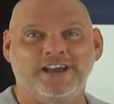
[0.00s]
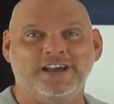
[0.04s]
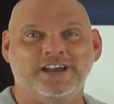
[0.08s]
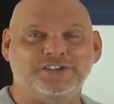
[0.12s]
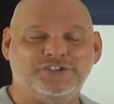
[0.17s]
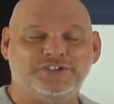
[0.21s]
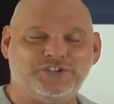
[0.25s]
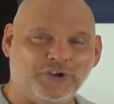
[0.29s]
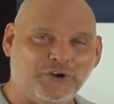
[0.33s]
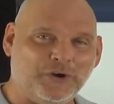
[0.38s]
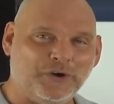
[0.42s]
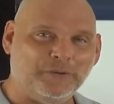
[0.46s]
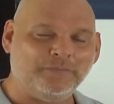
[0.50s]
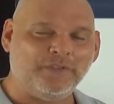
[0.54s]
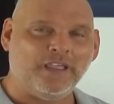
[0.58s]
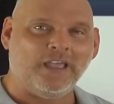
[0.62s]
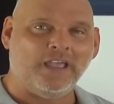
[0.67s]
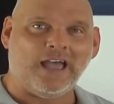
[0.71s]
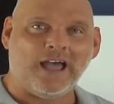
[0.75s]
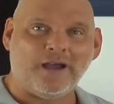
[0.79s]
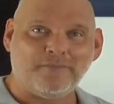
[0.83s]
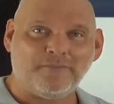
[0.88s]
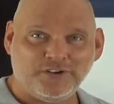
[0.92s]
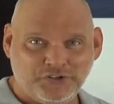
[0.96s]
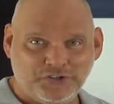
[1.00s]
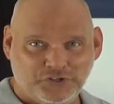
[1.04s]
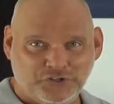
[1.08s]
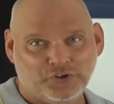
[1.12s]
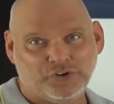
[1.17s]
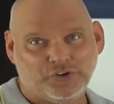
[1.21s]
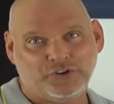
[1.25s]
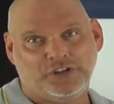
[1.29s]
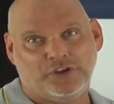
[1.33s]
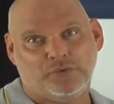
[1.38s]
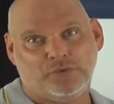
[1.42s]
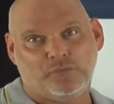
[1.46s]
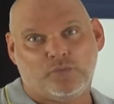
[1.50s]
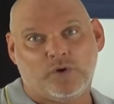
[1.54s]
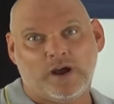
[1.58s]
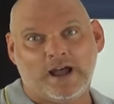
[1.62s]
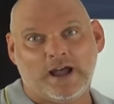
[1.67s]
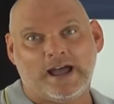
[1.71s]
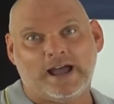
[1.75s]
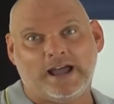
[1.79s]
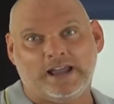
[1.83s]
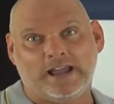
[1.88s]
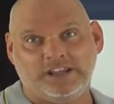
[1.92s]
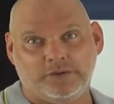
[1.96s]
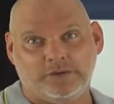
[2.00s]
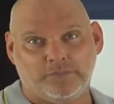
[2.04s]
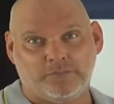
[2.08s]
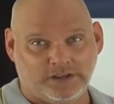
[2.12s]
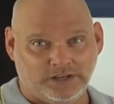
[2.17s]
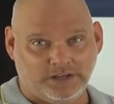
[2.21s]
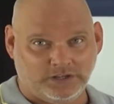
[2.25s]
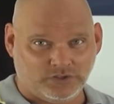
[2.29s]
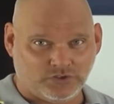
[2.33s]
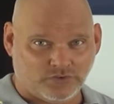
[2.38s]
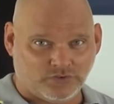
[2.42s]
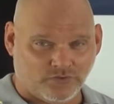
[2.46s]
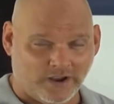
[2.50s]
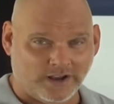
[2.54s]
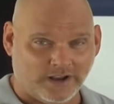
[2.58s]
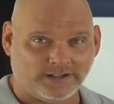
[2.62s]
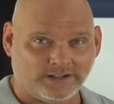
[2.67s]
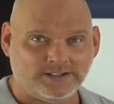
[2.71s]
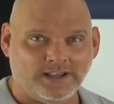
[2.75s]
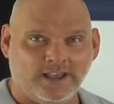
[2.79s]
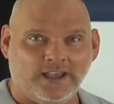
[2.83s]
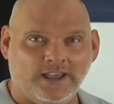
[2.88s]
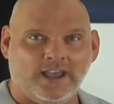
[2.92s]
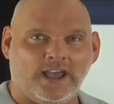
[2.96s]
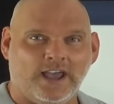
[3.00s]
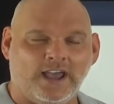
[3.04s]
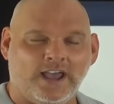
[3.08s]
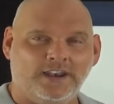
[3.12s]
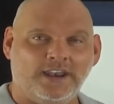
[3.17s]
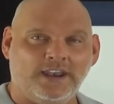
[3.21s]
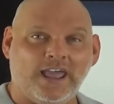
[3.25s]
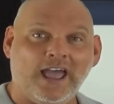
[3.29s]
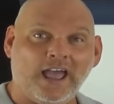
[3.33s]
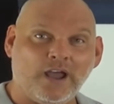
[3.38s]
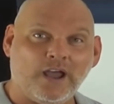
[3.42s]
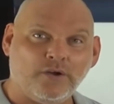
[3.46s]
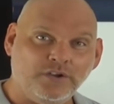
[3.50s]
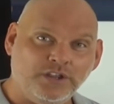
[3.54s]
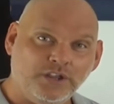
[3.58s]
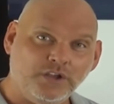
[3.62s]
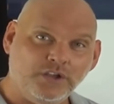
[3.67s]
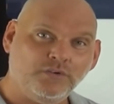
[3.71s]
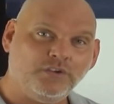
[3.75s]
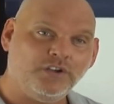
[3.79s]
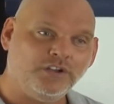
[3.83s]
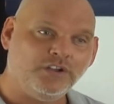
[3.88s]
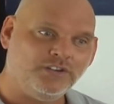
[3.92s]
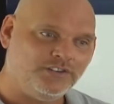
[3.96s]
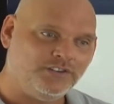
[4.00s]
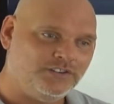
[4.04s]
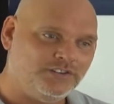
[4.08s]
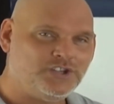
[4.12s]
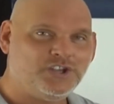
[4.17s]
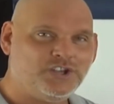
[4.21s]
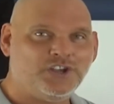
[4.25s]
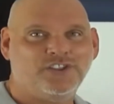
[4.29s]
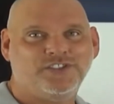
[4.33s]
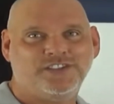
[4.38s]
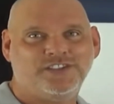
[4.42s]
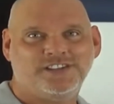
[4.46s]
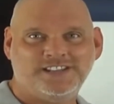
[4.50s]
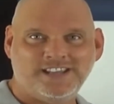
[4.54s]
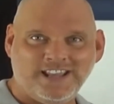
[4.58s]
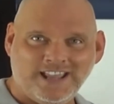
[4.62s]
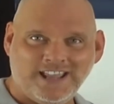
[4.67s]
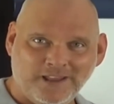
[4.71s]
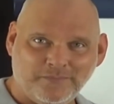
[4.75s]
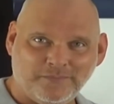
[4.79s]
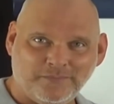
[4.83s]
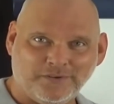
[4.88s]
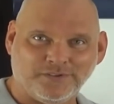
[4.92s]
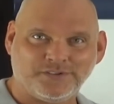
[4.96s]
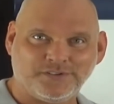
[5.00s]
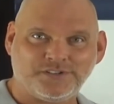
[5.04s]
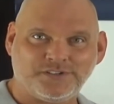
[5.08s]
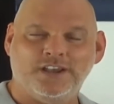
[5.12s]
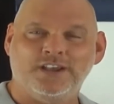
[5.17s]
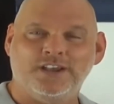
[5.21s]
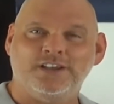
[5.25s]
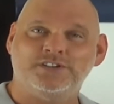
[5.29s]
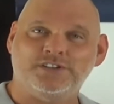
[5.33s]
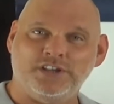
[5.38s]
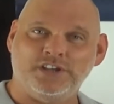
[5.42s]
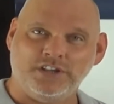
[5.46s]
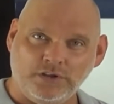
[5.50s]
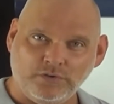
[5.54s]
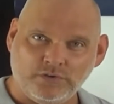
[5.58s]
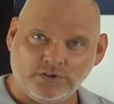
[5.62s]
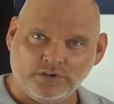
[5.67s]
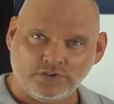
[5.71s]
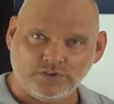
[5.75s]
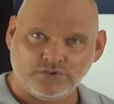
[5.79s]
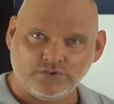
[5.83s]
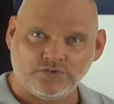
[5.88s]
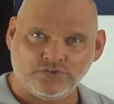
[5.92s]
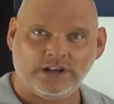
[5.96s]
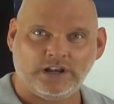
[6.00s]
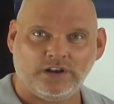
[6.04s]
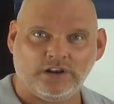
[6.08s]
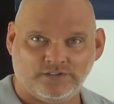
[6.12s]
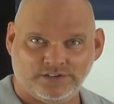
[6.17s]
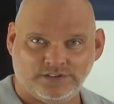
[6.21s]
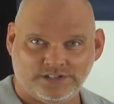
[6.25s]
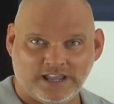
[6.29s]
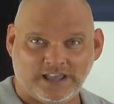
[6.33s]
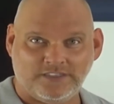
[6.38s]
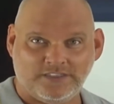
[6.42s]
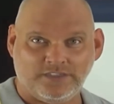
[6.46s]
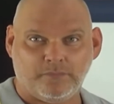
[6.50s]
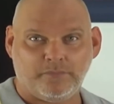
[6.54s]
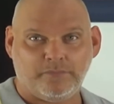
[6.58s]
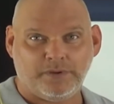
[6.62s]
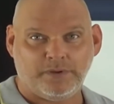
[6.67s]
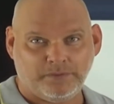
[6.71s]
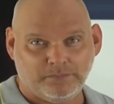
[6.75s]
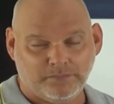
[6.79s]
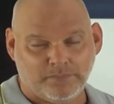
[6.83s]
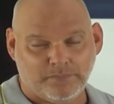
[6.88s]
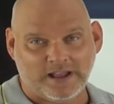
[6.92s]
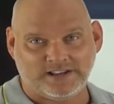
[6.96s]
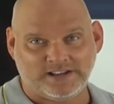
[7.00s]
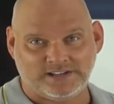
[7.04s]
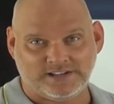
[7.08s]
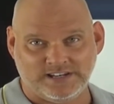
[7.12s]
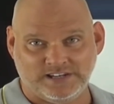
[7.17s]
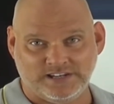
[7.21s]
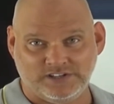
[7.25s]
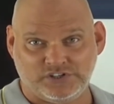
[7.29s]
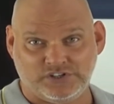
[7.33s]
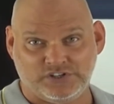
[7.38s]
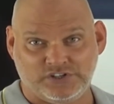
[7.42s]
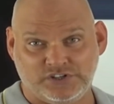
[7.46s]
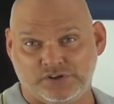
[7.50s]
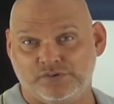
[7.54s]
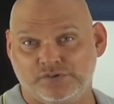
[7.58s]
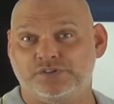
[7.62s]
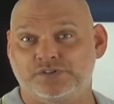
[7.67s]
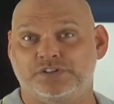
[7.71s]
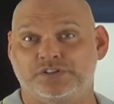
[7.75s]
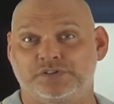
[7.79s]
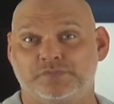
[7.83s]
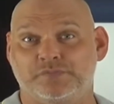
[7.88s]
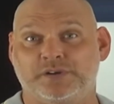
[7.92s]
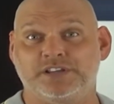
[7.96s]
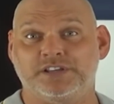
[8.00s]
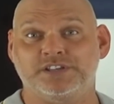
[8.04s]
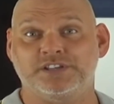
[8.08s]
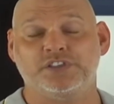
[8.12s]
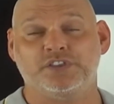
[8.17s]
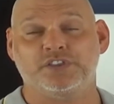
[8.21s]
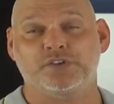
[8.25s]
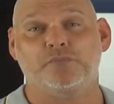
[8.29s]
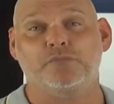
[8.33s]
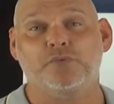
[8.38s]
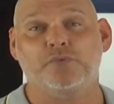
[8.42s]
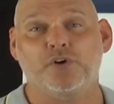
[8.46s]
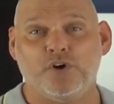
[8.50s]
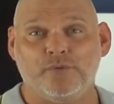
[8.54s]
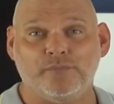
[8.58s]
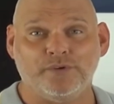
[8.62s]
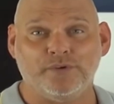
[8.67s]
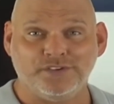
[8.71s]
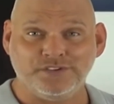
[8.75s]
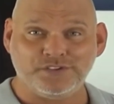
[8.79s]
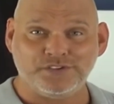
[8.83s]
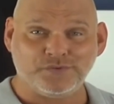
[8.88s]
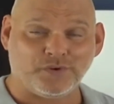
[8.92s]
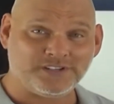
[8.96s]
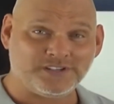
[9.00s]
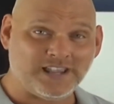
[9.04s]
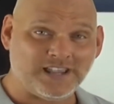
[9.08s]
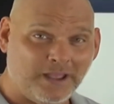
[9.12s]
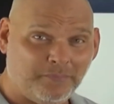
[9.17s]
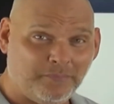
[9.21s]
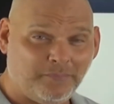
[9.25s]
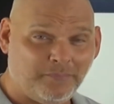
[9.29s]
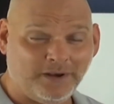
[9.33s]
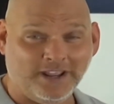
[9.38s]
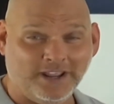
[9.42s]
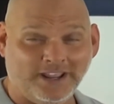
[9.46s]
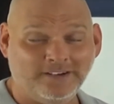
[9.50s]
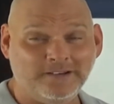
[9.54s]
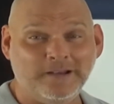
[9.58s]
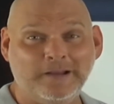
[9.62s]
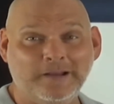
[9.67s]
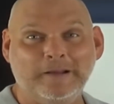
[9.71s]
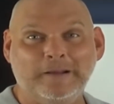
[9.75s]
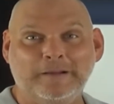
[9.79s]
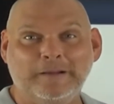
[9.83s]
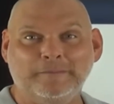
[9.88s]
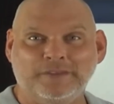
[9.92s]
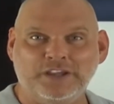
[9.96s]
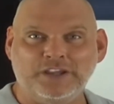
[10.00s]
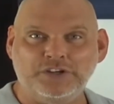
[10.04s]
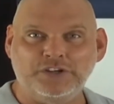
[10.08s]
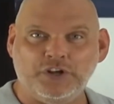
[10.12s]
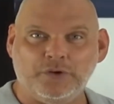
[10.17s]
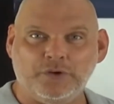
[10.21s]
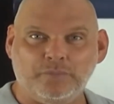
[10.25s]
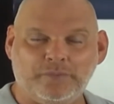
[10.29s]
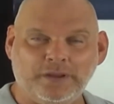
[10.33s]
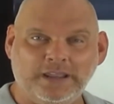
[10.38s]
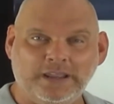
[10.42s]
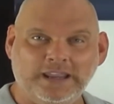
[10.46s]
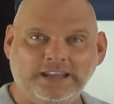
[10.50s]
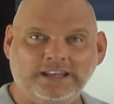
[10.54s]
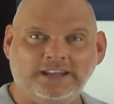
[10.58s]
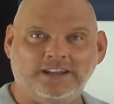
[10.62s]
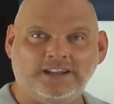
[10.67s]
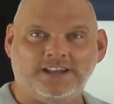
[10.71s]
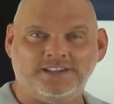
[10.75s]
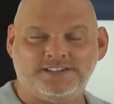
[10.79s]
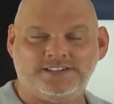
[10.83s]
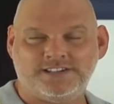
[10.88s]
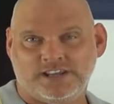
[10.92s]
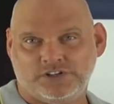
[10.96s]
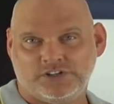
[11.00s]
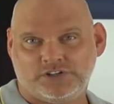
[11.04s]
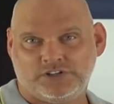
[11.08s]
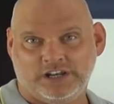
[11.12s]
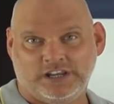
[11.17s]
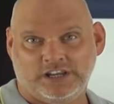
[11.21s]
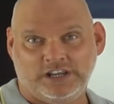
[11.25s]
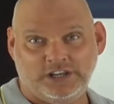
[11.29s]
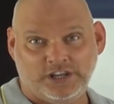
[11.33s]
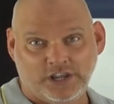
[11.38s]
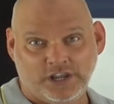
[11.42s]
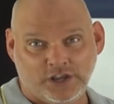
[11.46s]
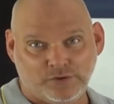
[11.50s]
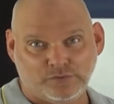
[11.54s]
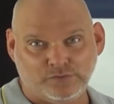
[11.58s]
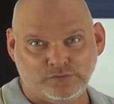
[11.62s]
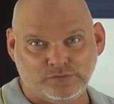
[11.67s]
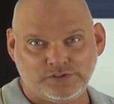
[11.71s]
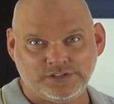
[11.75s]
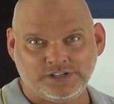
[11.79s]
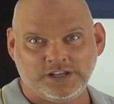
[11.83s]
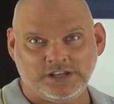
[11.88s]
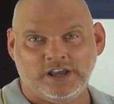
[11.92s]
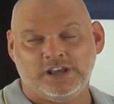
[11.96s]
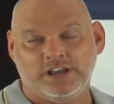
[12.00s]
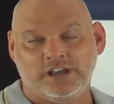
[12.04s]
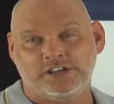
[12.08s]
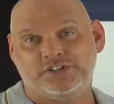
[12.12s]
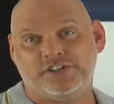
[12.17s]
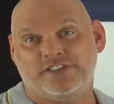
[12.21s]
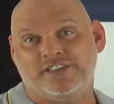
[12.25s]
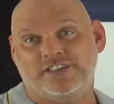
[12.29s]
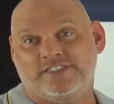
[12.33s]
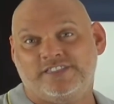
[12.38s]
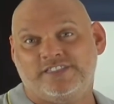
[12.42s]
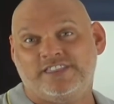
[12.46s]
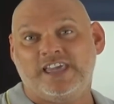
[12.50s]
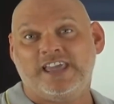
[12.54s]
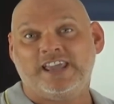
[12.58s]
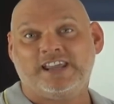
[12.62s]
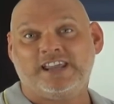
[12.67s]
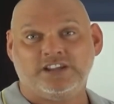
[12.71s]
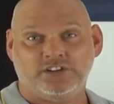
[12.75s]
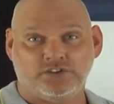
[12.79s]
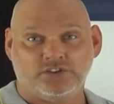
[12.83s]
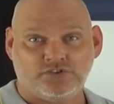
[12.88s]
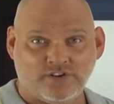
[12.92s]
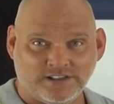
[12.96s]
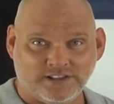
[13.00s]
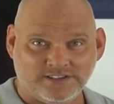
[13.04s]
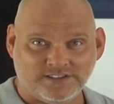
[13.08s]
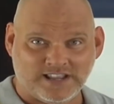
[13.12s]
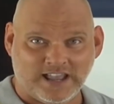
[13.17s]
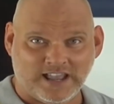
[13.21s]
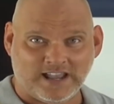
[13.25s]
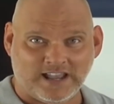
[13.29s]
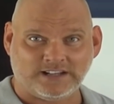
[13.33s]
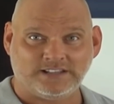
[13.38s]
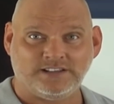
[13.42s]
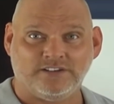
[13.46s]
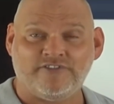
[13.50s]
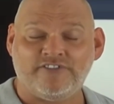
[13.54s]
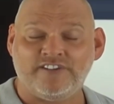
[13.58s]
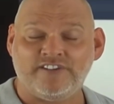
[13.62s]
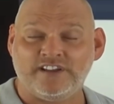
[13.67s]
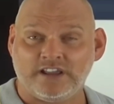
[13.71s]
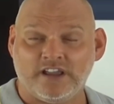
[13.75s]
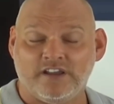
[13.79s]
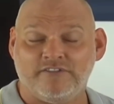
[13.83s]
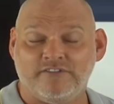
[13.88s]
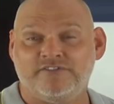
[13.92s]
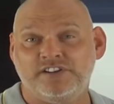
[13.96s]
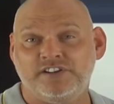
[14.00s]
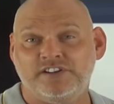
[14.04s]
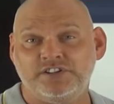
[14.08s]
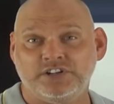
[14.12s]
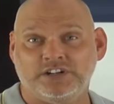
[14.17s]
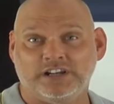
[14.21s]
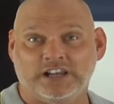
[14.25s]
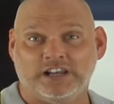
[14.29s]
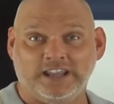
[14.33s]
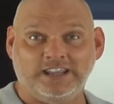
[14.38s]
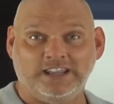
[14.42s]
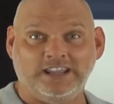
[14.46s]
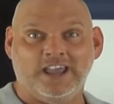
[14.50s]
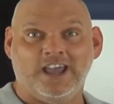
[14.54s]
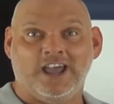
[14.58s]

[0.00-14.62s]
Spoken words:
So I'm going to show you why you're being tricked and how you can turn the tables so you can trade alongside the big banks and institutions, because at the moment what's happening is you're being essentially used so that they can transact efficiently